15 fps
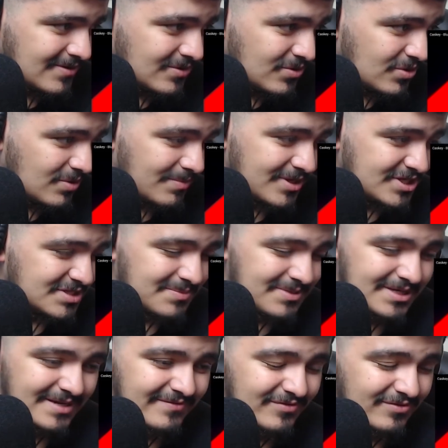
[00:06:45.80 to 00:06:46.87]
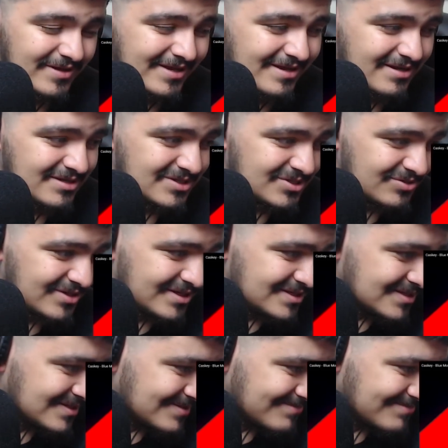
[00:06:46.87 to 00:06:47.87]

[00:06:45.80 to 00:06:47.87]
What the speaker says: who gon' make sure my nephew ain't got a stress.